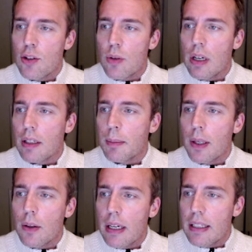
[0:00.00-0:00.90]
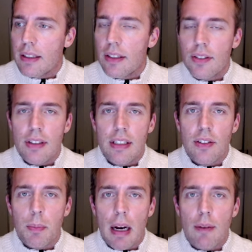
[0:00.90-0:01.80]
DiGirolamo, and this
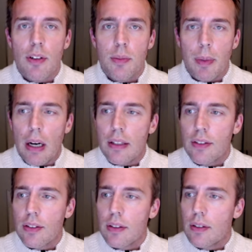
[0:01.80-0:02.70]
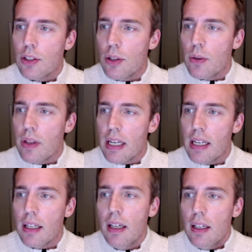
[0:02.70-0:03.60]
is my response to
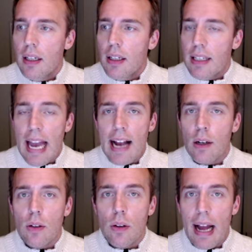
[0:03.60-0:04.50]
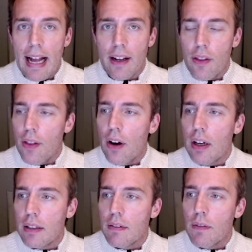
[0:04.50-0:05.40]
the Kaggle
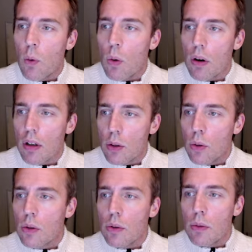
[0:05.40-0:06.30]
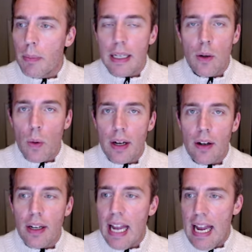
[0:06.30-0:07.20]
Hackathon for Google Big
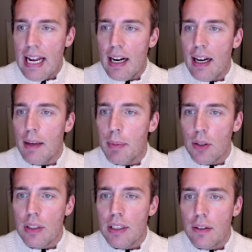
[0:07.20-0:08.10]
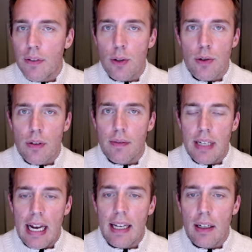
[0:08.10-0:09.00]
Query AI, Building the Future of
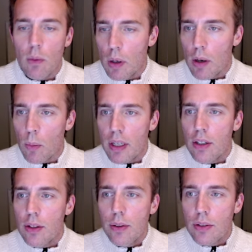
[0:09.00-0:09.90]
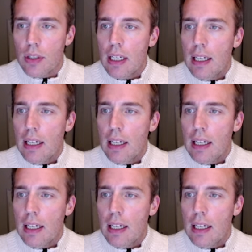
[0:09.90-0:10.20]
Data, where we use